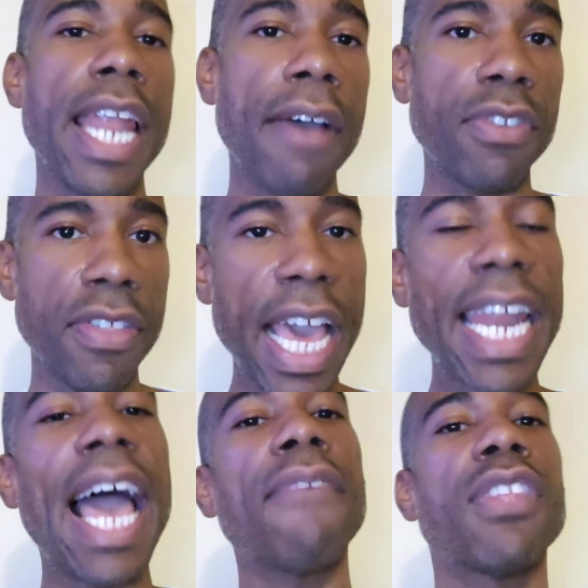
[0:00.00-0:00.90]
Then after
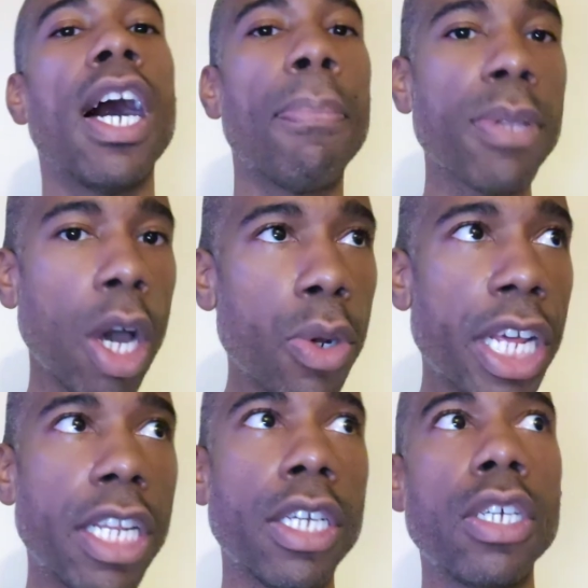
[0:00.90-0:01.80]
that, I have to
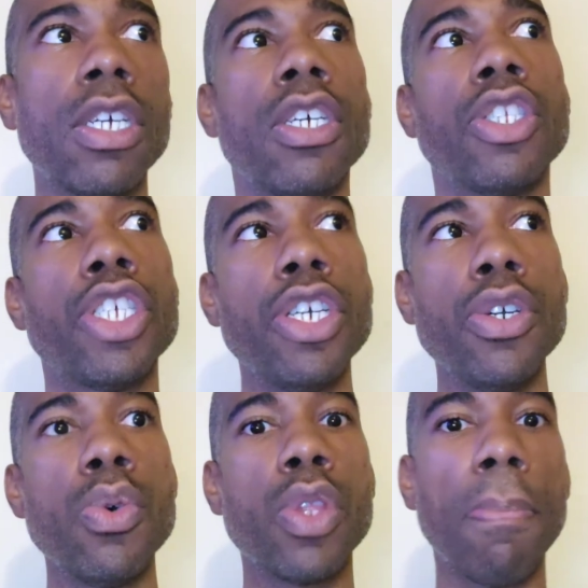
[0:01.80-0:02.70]
upload it
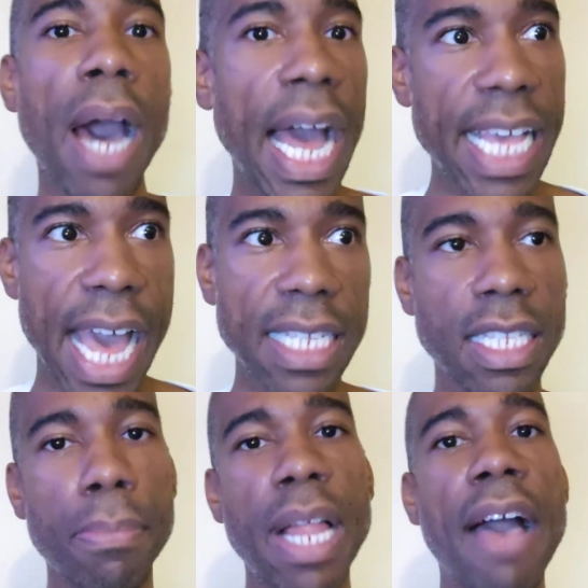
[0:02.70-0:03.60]
to the
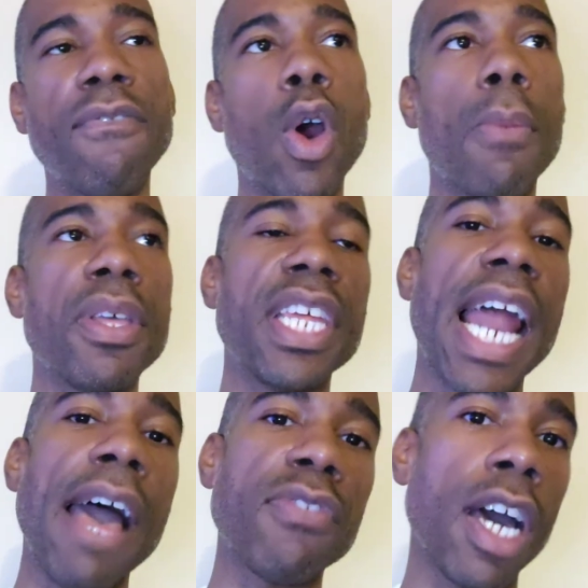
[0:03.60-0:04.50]
podcasting platform.
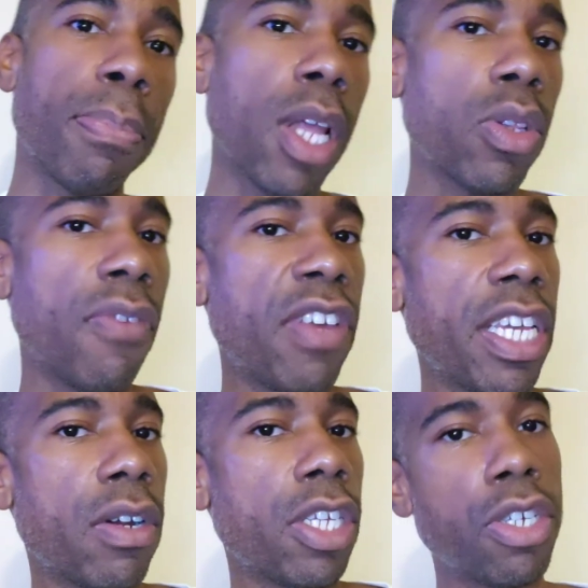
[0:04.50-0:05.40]
And then I have to upload the
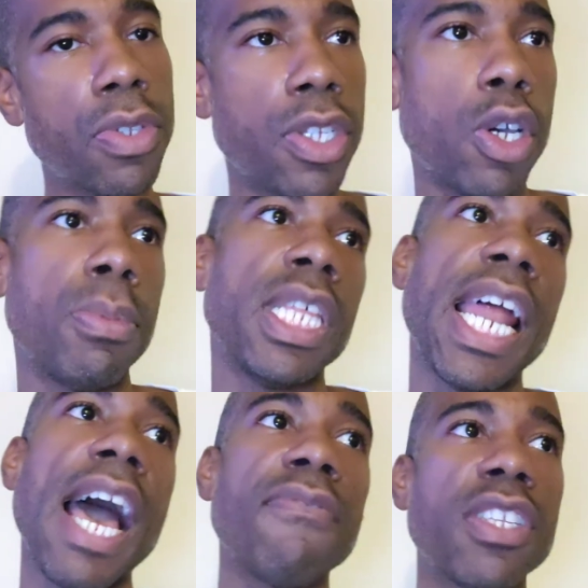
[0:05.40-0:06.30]
video to YouTube.
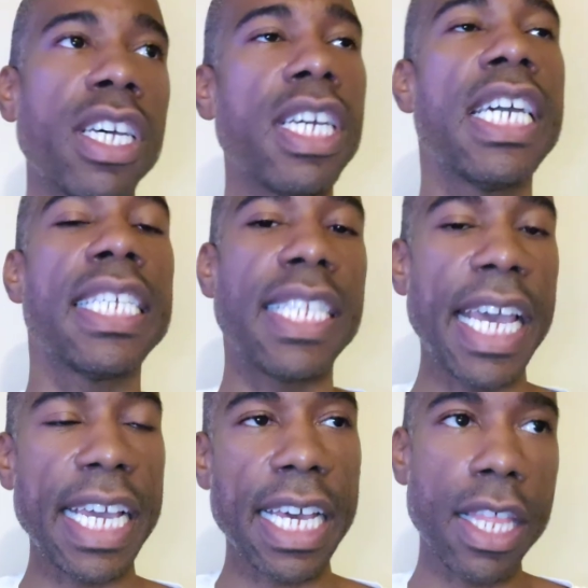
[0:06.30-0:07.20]
And then I have to
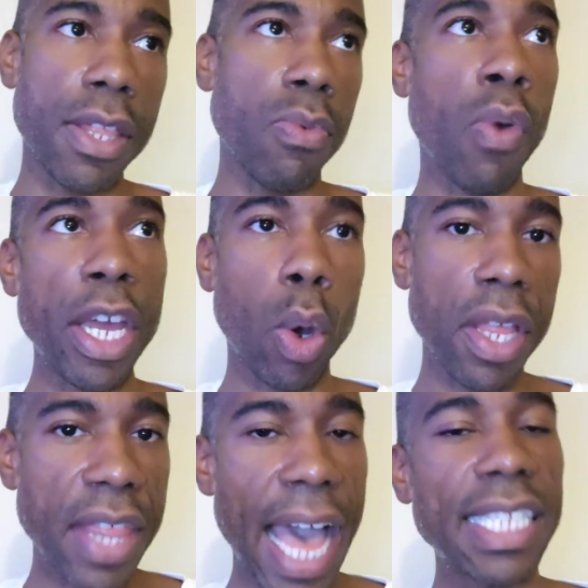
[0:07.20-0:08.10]
take,
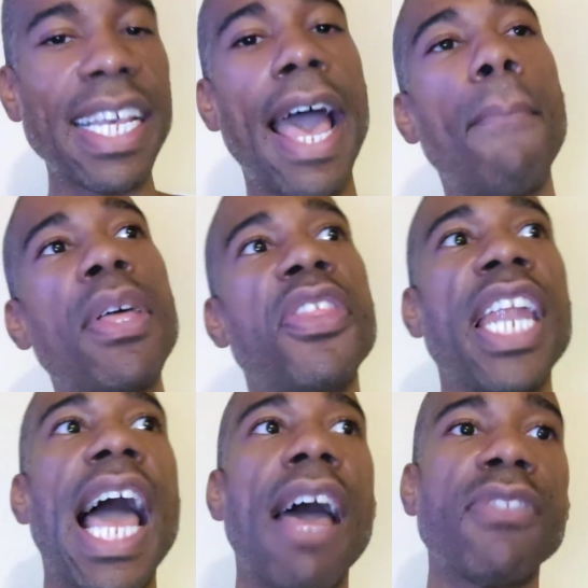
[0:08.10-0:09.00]
wait on that to
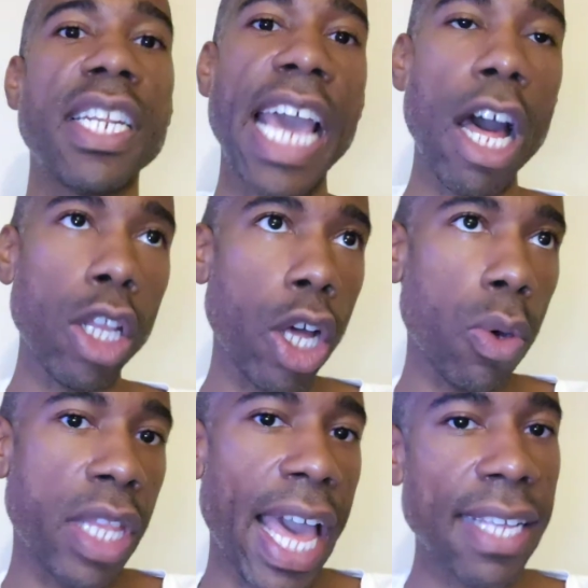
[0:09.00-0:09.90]
happen. Then I have to
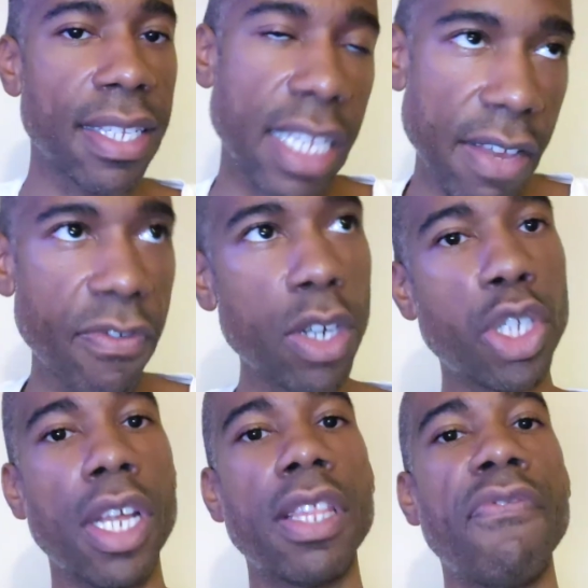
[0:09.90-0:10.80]
download the S D
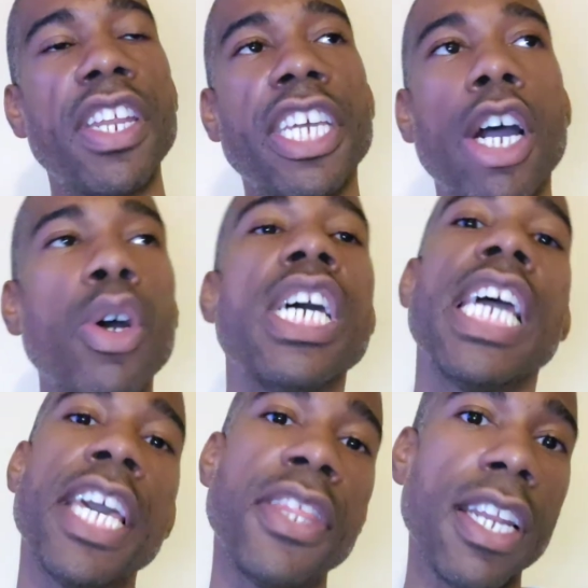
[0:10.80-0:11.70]
version of the video
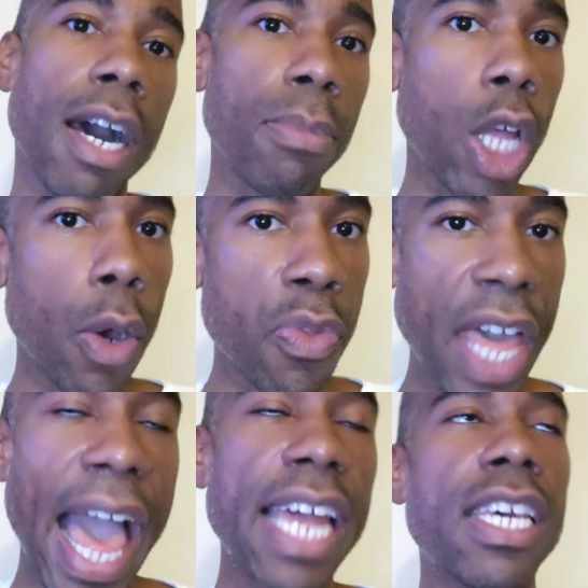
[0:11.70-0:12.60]
and then
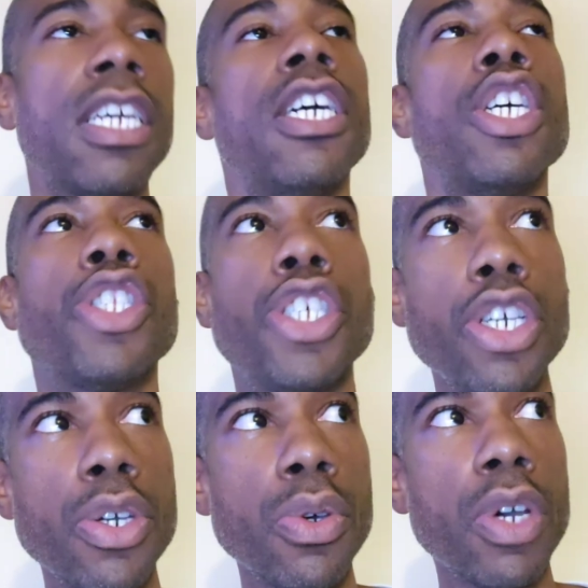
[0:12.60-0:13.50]
upload that
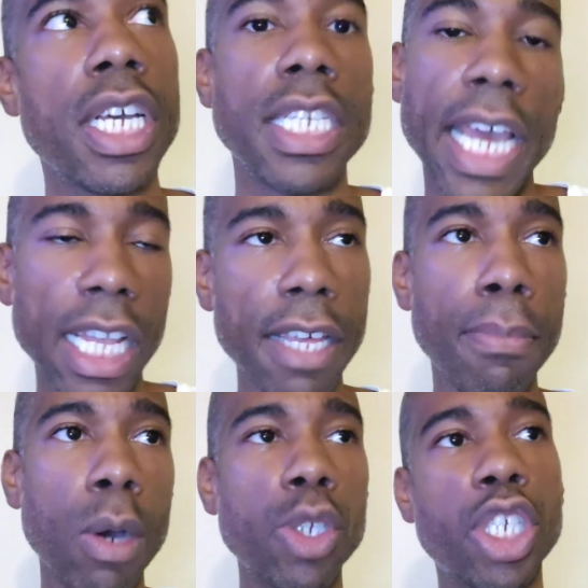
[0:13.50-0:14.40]
to
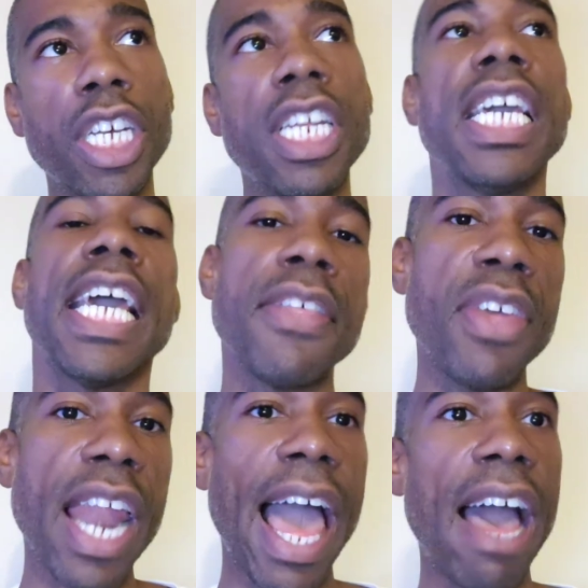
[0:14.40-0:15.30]
Dailymotion.
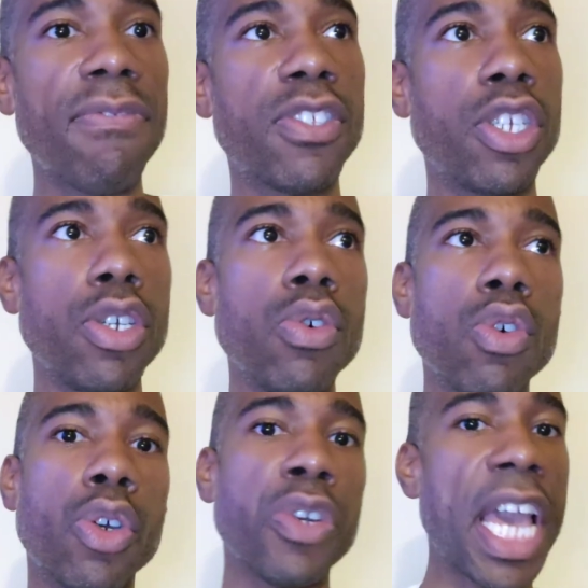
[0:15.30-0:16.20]
And then I have
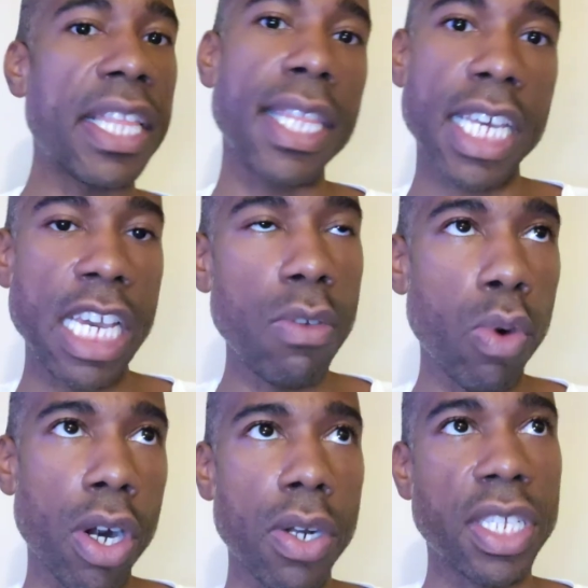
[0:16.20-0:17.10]
to create the
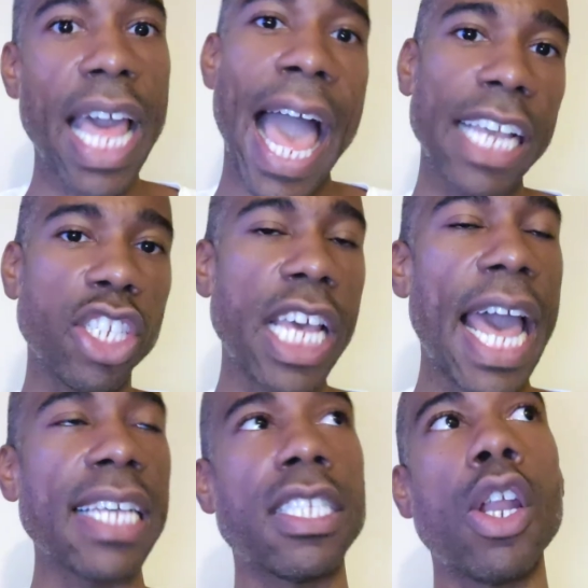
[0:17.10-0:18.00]
keywords, the
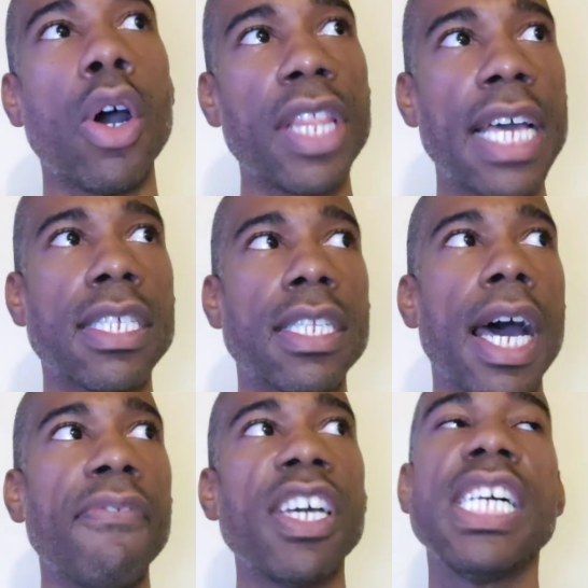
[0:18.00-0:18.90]
hashtags, and all that
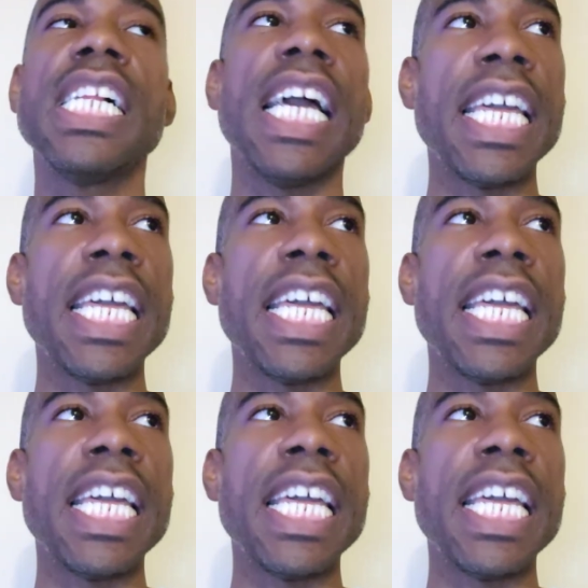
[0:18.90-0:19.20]
stuff.